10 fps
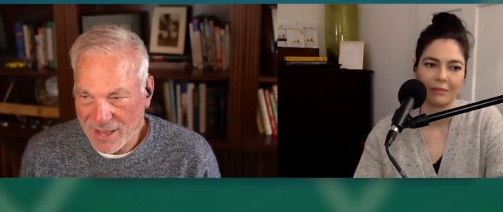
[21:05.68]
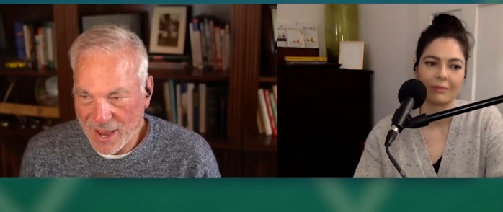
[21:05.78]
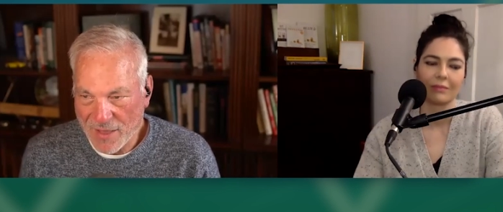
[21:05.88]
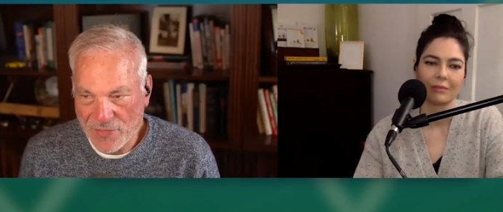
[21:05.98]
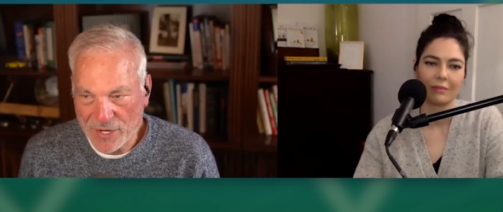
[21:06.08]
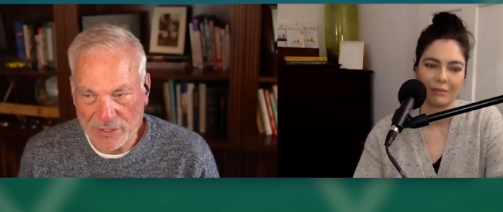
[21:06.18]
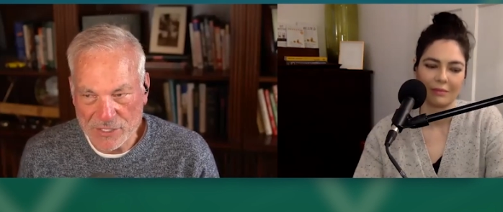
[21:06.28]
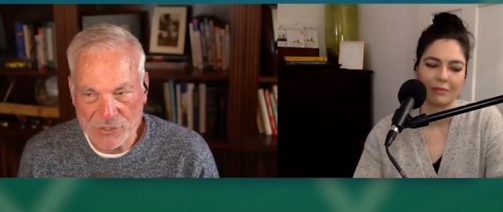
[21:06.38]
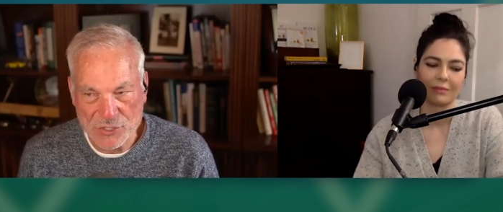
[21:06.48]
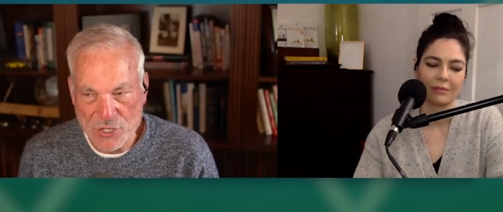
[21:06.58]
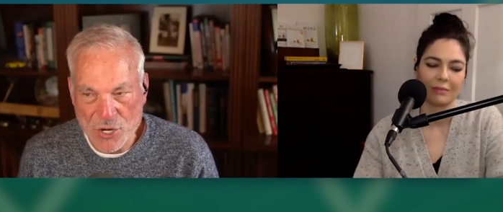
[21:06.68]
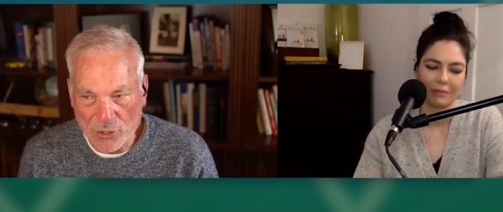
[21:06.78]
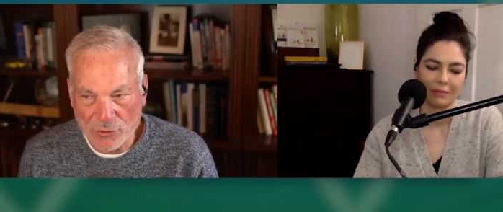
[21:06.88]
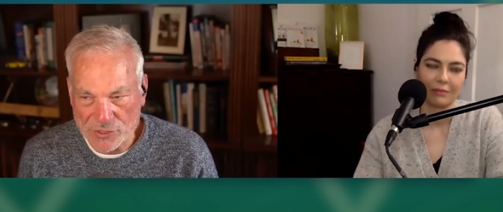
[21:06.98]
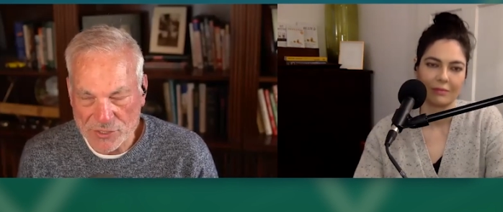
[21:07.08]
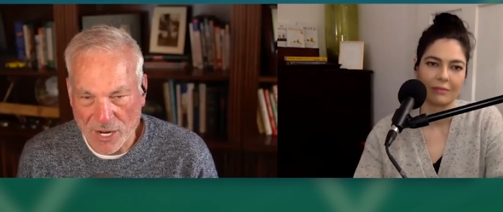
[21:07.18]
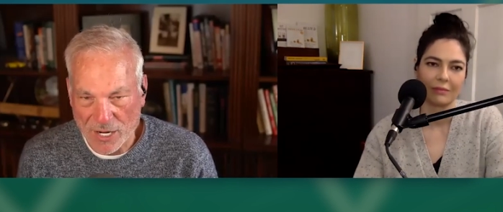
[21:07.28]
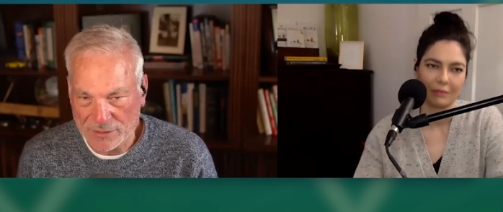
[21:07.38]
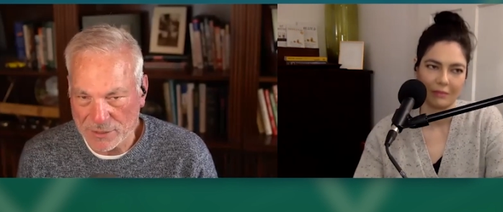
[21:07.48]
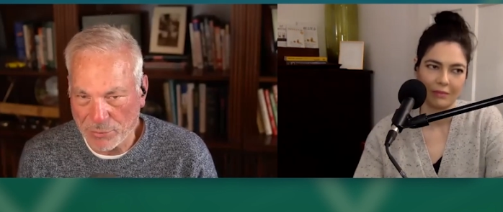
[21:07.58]
Speaker 1: and there is no
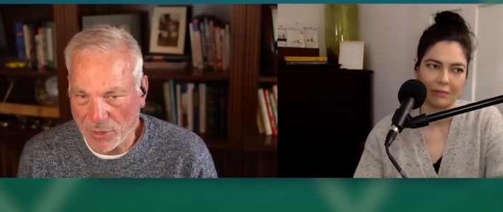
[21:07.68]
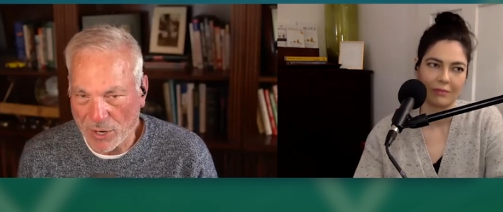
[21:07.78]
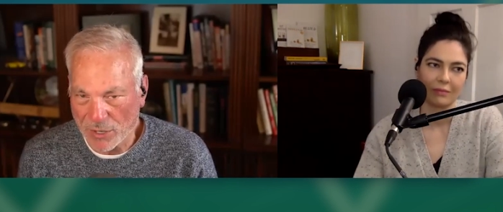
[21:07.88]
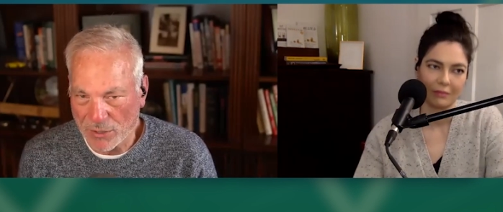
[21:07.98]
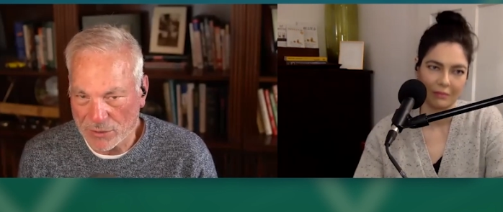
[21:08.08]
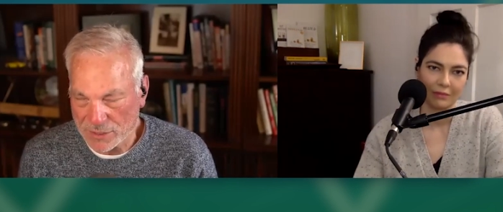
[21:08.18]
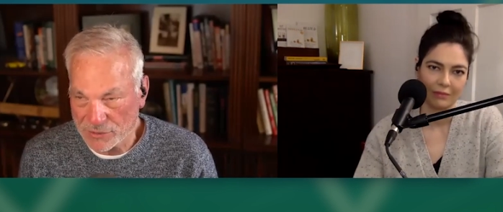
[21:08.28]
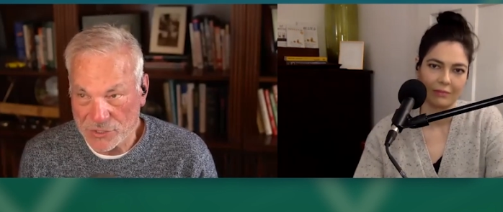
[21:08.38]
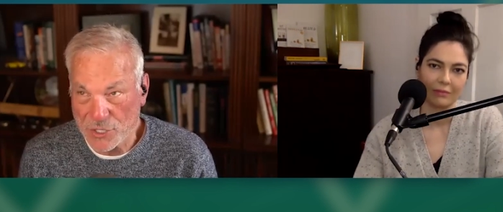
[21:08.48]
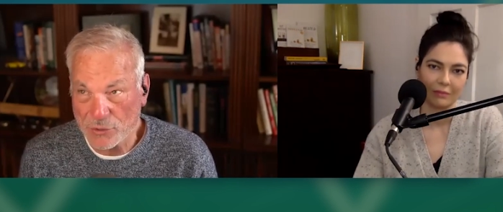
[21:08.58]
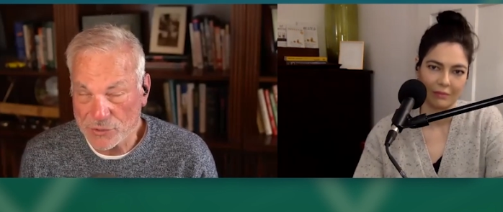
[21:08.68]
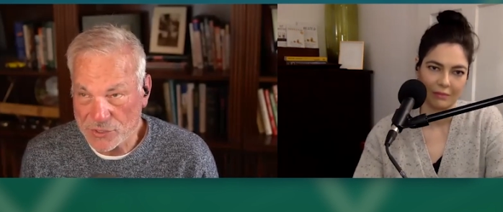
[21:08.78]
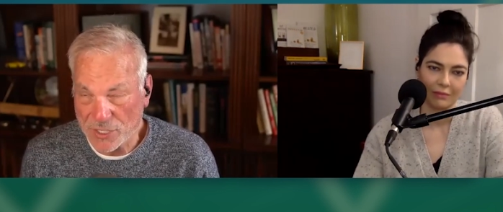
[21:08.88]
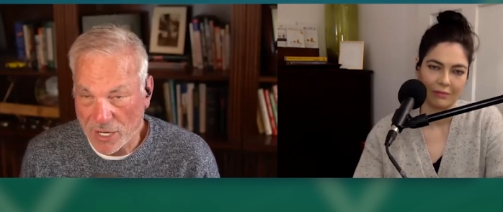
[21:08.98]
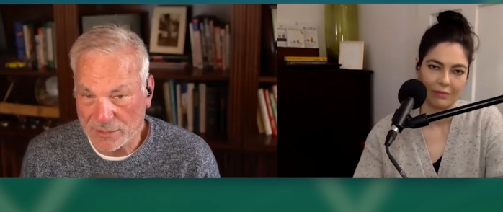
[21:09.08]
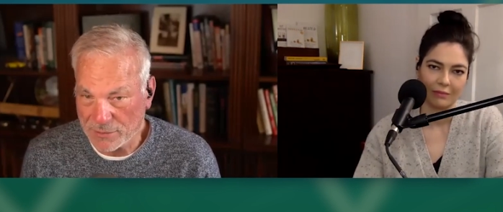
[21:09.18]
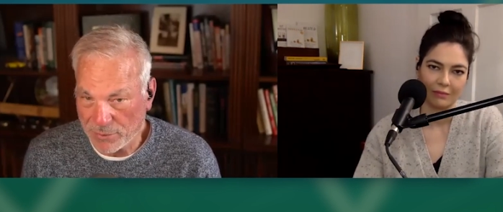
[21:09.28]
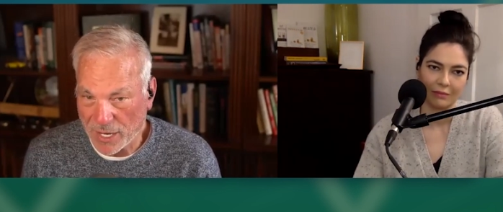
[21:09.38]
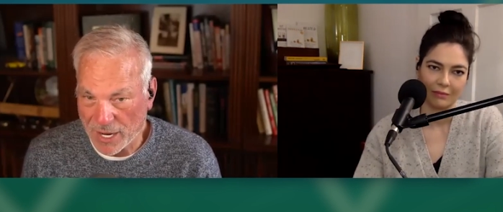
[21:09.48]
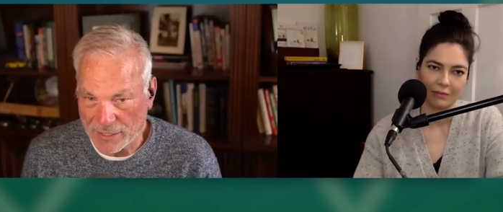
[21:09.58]
stock to borrow, there's no stock to
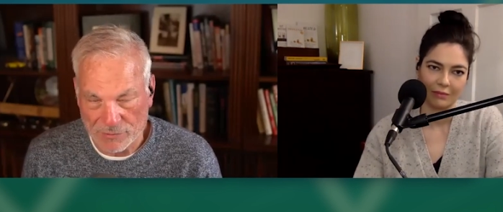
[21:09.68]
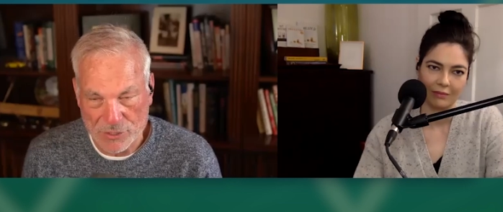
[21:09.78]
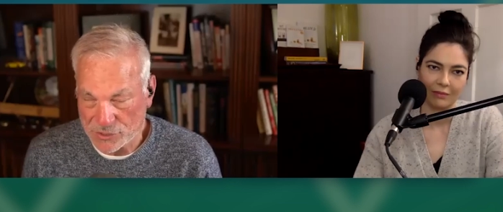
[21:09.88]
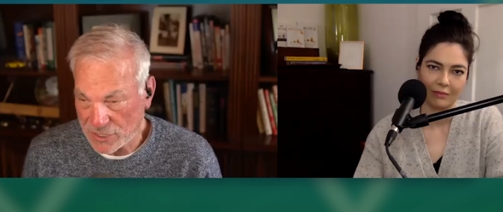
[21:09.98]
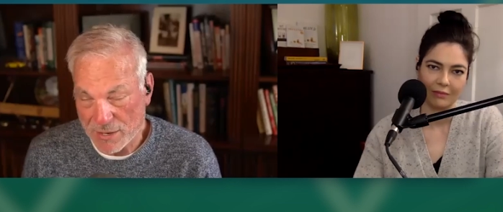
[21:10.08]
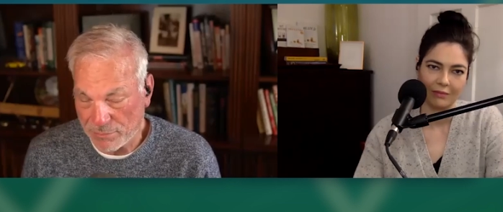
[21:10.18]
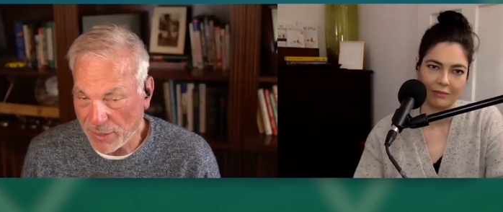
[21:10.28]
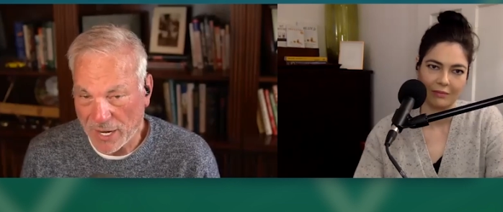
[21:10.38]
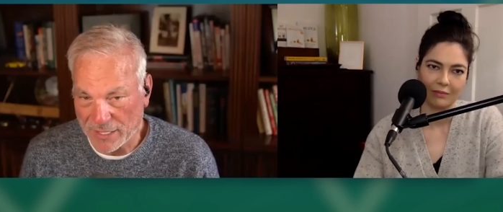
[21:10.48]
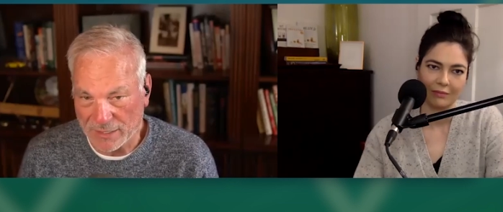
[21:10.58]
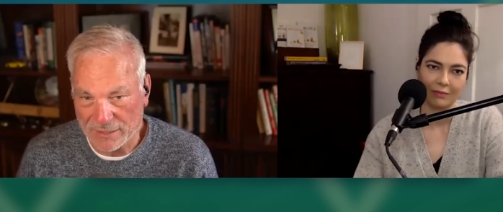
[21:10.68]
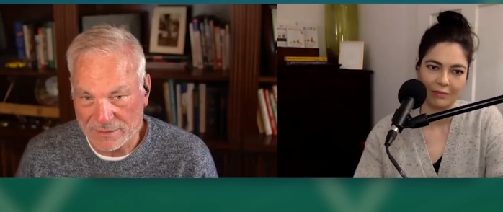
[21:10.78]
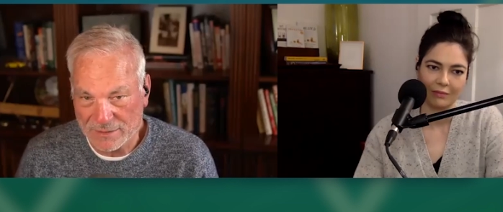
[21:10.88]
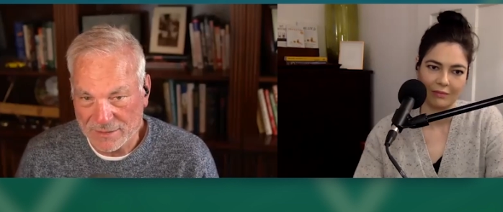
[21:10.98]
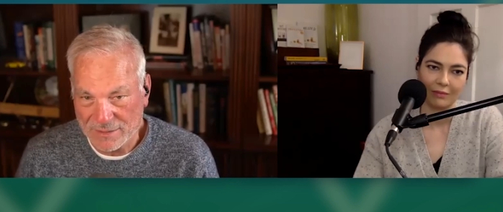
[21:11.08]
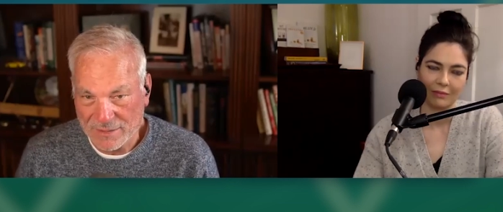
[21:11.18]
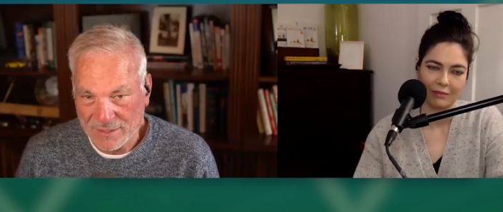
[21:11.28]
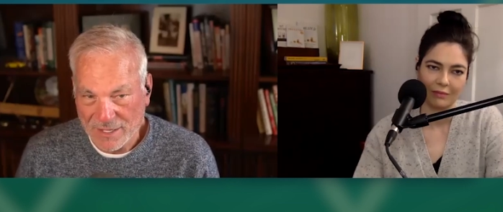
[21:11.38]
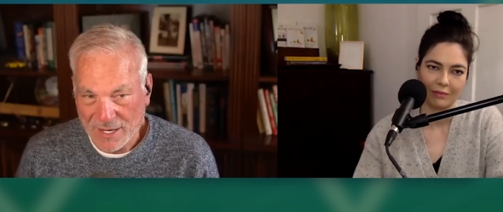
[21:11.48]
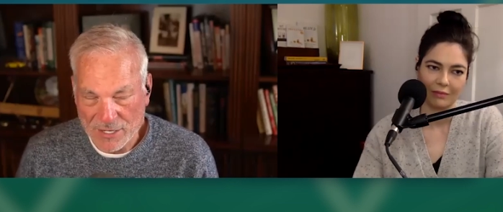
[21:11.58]
buy. If you just keep buying it
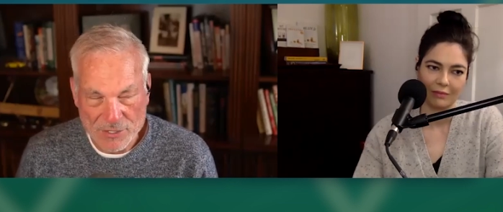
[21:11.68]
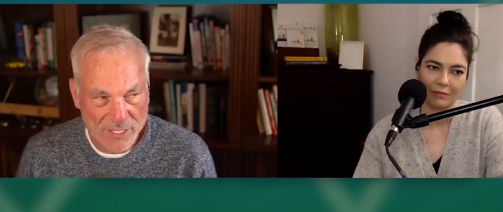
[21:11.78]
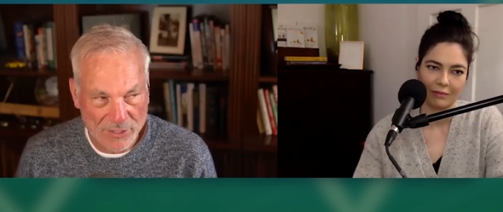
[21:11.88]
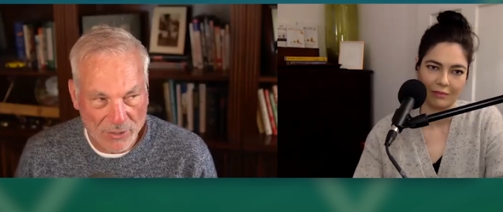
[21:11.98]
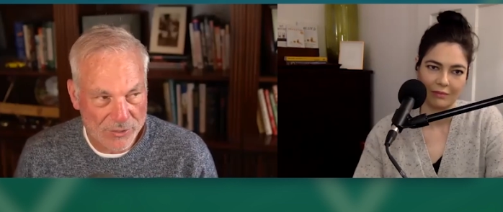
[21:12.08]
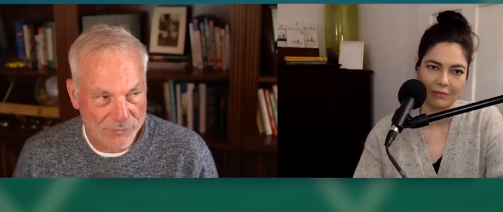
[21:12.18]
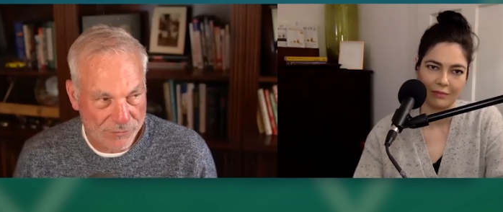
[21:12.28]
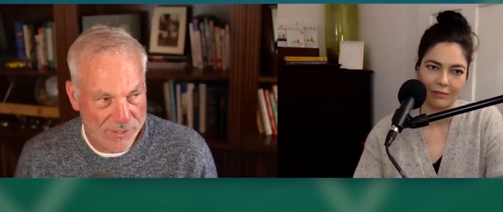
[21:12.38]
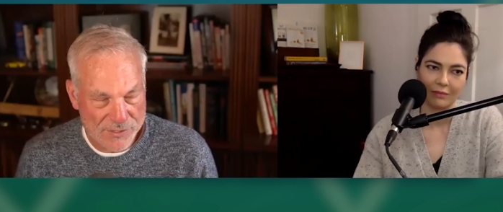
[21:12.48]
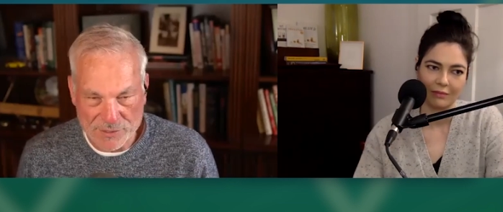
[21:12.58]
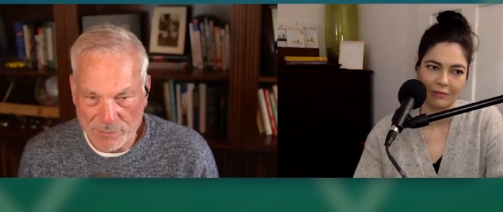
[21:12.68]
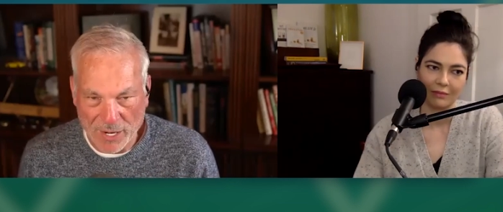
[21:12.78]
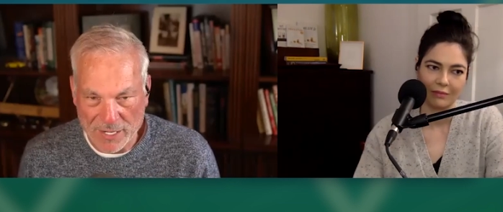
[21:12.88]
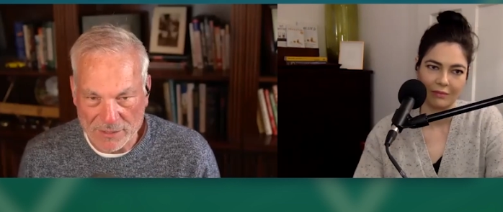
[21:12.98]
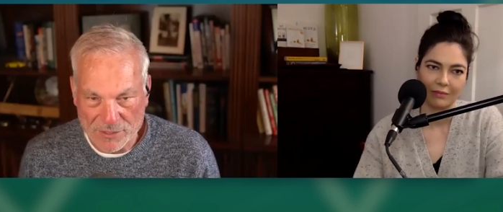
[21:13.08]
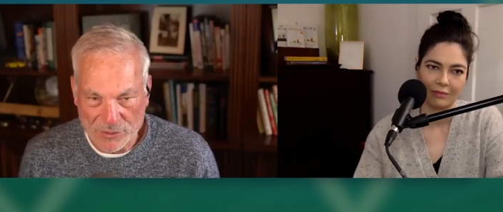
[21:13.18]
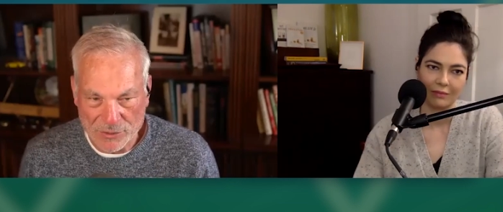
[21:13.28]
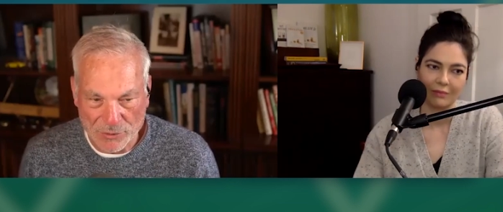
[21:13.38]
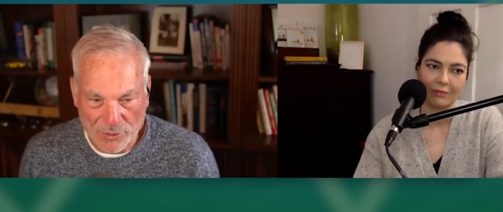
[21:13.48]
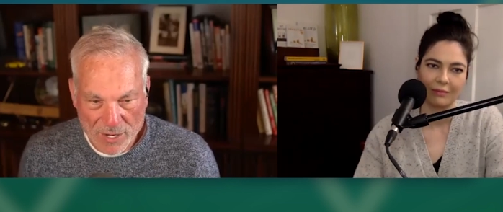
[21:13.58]
and you get all your friends to buy it
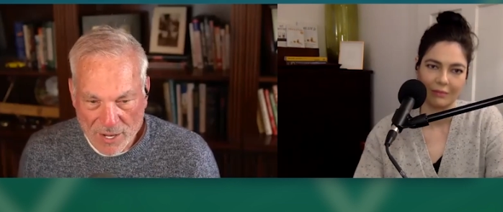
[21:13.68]
too,